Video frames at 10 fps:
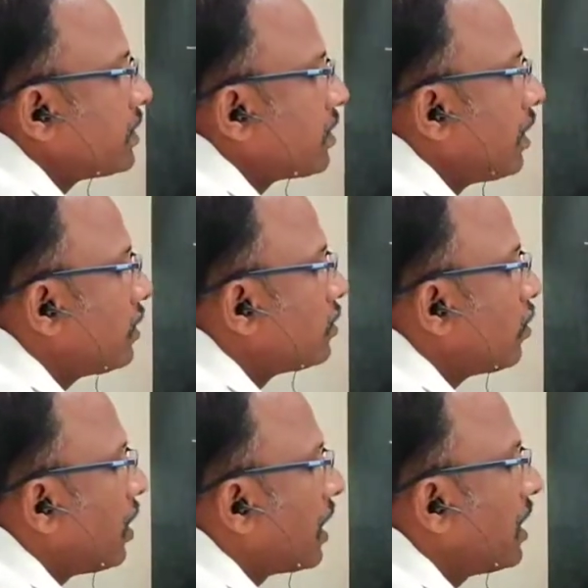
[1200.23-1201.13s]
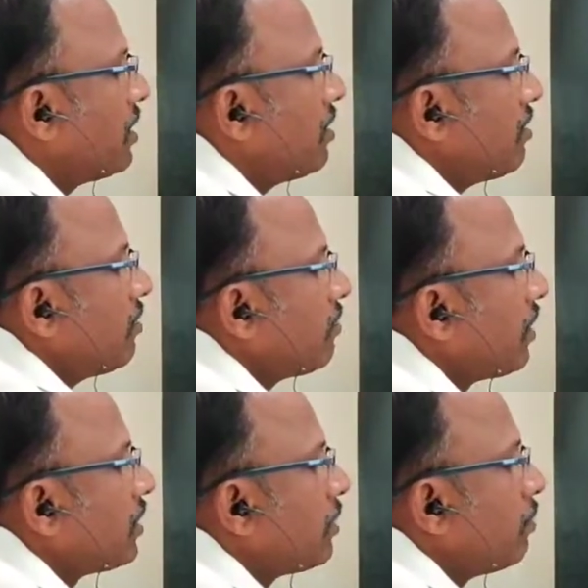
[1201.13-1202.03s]
is also again
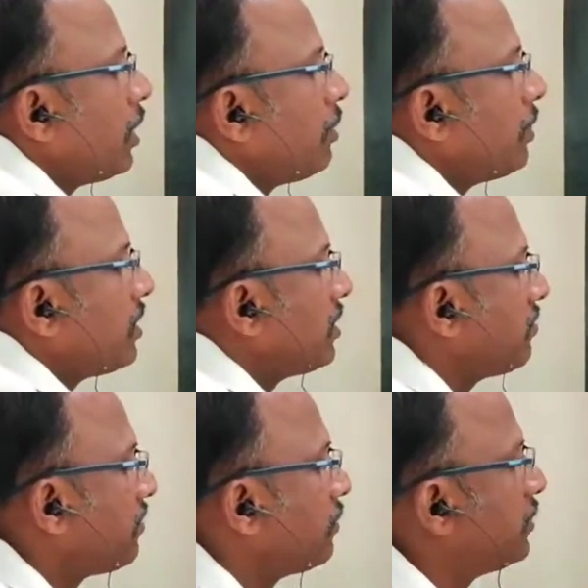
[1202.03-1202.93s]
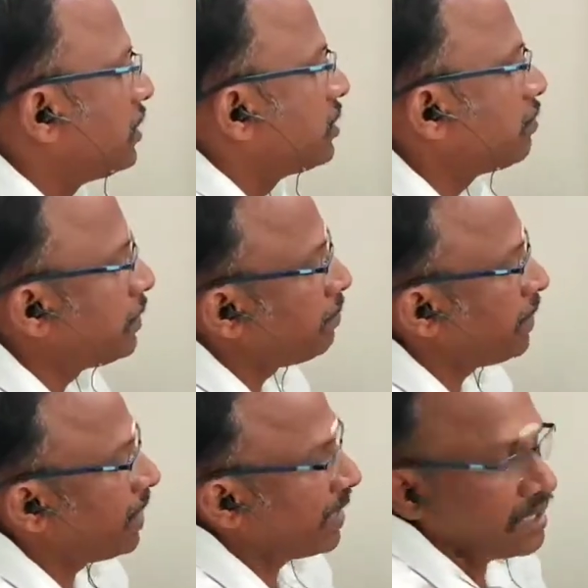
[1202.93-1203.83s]
40 millimeter from this
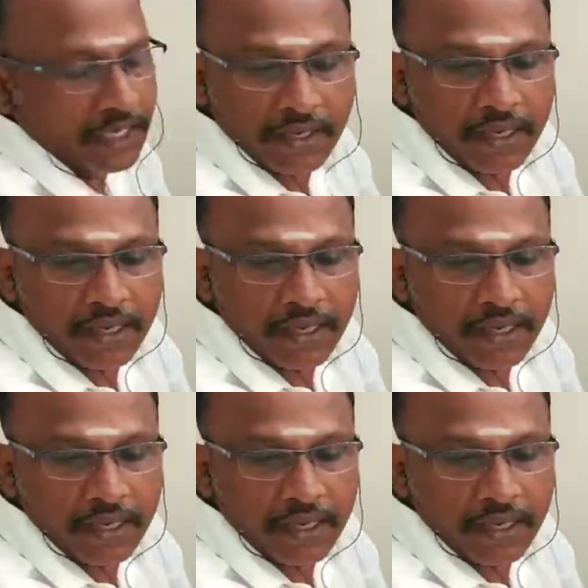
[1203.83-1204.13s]
PP line.